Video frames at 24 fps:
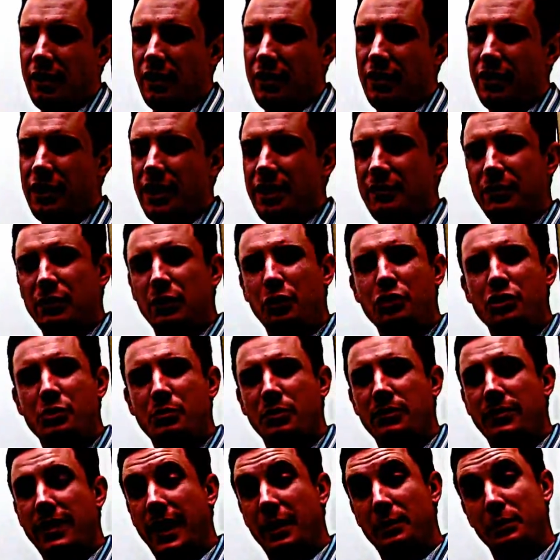the evolution
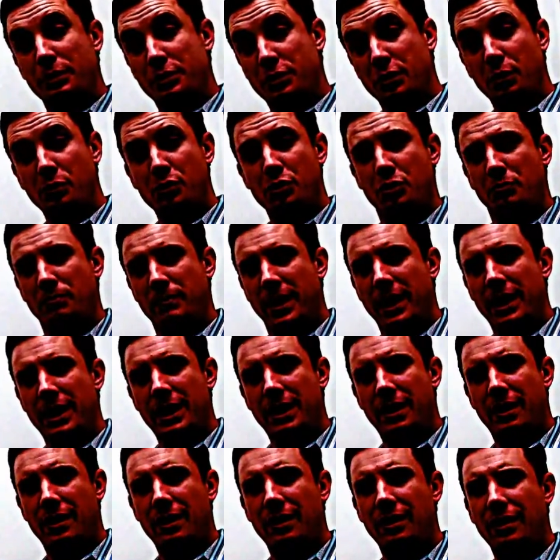we've had with social
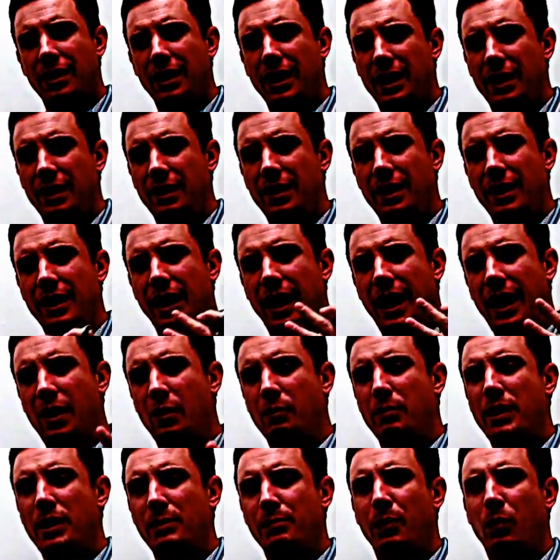media and how
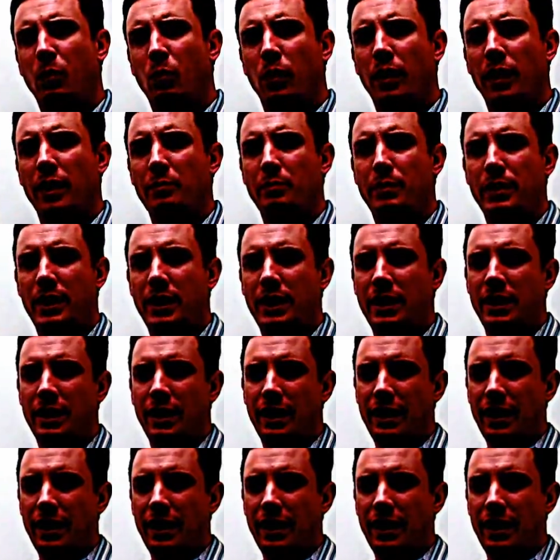people want to be